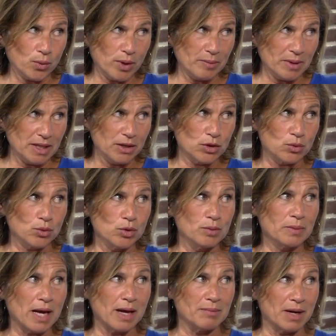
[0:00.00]
women in the
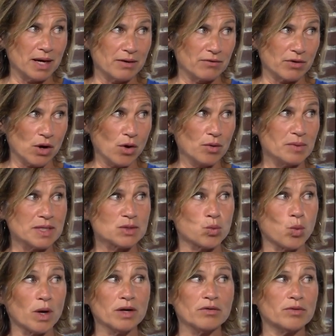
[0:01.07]
room came out of
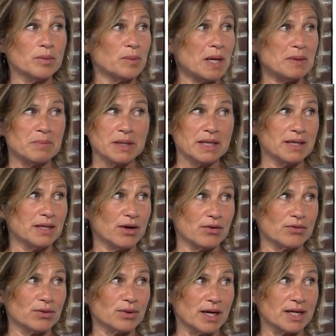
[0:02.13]
comas. One of them had been in
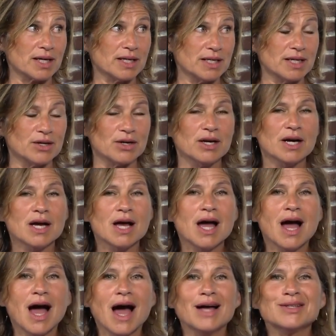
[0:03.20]
there for like a year.
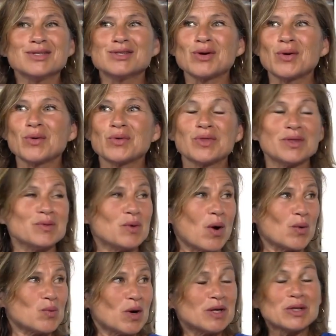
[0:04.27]
And so
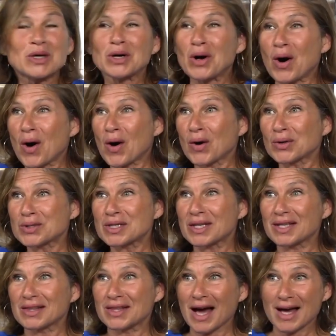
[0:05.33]
on one of the
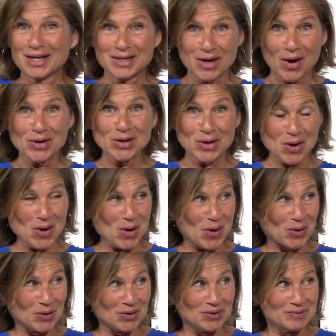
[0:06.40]
calls, that young
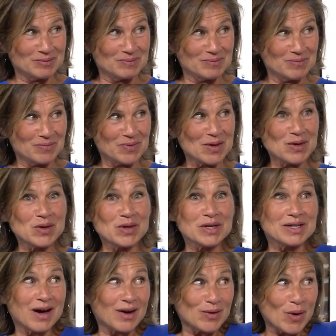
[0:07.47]
girl
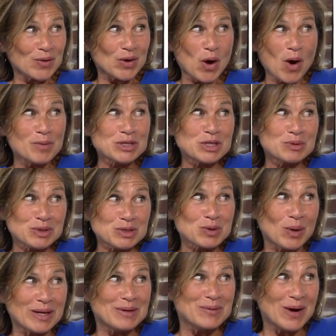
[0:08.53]
got on the call, but she was
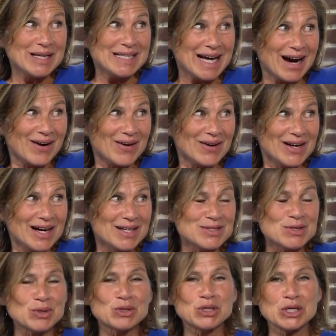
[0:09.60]
21 now. And
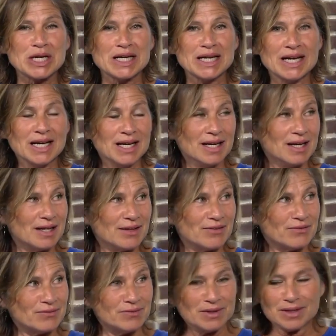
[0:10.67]
so
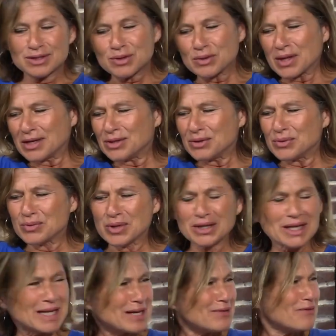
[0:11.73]
so then you
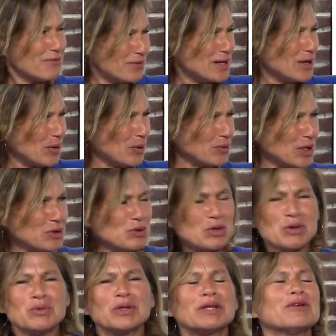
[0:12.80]
really can feel that you
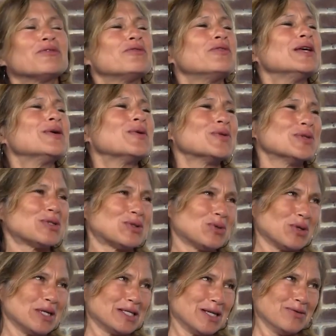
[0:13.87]
can really feel the
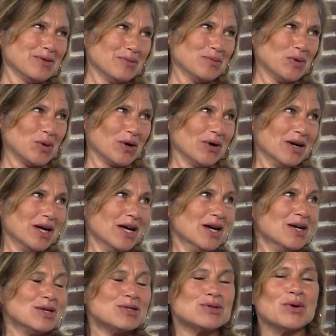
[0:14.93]
stories even more.
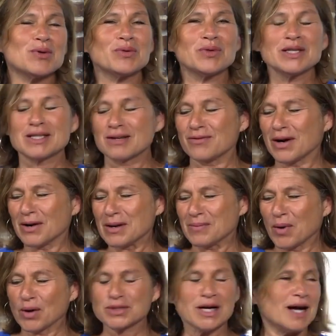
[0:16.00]
So it's a very
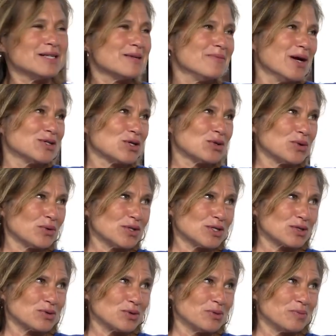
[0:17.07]
multidimensional,
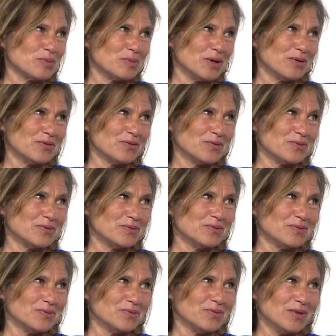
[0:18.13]
this group of
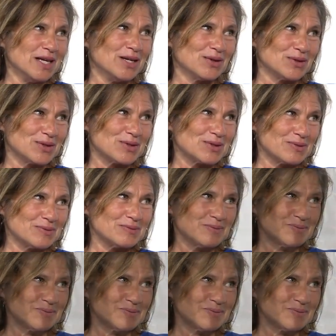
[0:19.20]
healers.